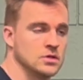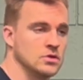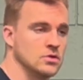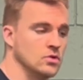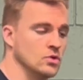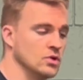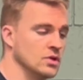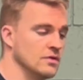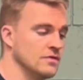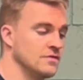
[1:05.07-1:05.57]

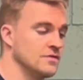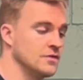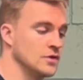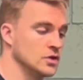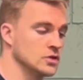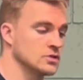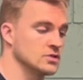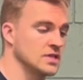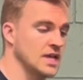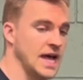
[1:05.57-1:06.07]
or the
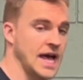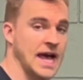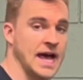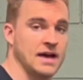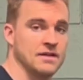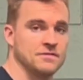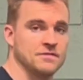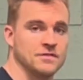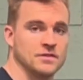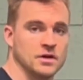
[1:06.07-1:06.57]
first
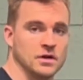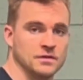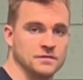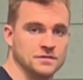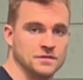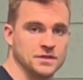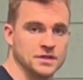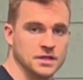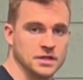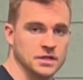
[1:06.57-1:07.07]
half
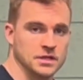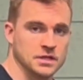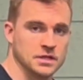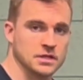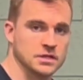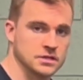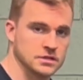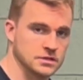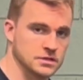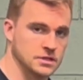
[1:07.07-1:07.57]
of the
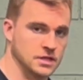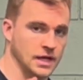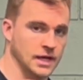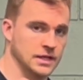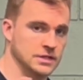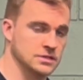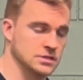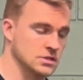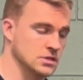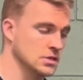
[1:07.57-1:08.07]

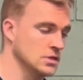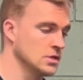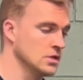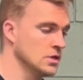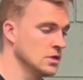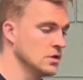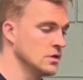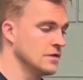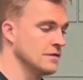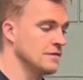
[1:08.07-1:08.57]
test,
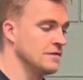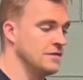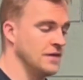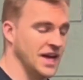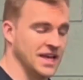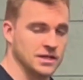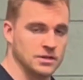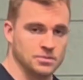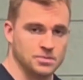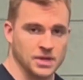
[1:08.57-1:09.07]

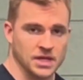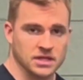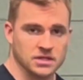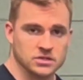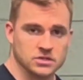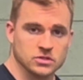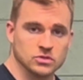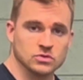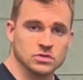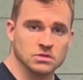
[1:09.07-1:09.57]
find a
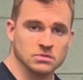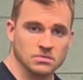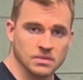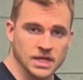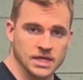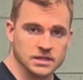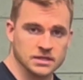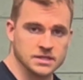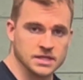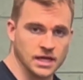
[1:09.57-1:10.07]
pace you can
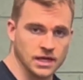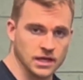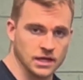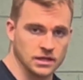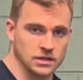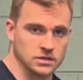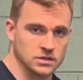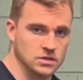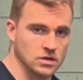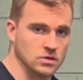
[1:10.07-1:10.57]

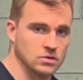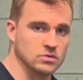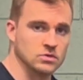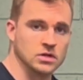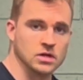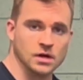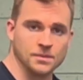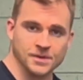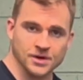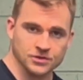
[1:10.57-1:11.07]
maintain. Don't
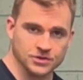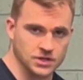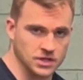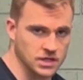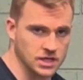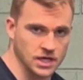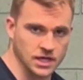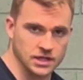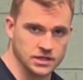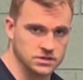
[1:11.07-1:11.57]
come out the
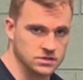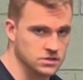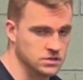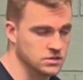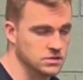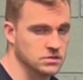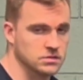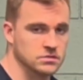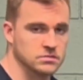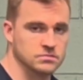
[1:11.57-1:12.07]

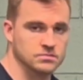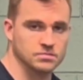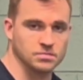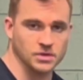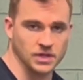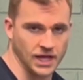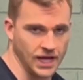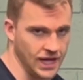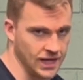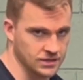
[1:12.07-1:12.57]
gates
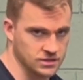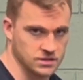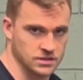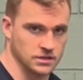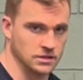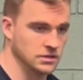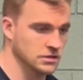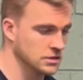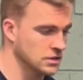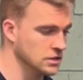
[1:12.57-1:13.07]

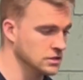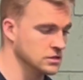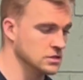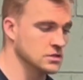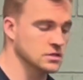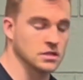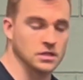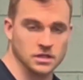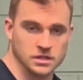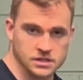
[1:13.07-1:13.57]
blasting, because
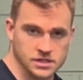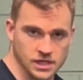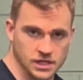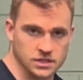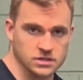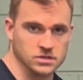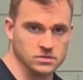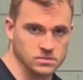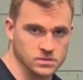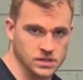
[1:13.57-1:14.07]
it's gonna take
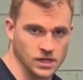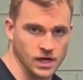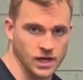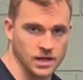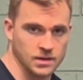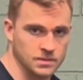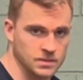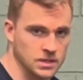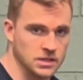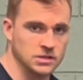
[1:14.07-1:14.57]
some
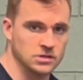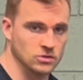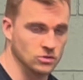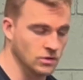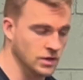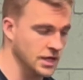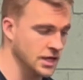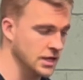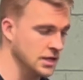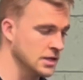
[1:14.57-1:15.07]
time either
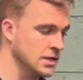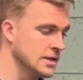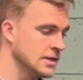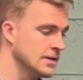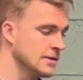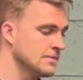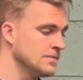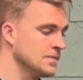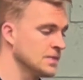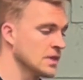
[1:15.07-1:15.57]
way.
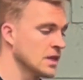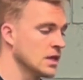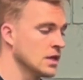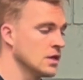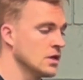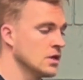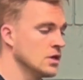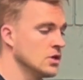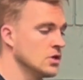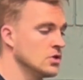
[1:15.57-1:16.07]

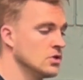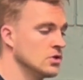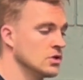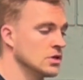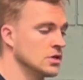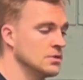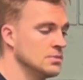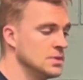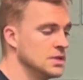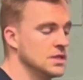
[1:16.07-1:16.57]
You're
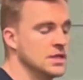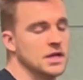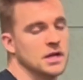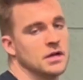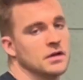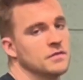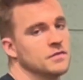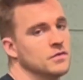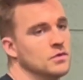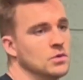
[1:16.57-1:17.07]
gonna be
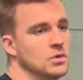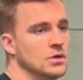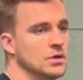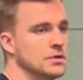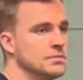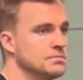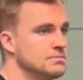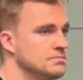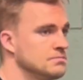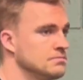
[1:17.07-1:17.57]
there
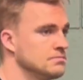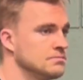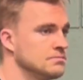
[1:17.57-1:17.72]
for,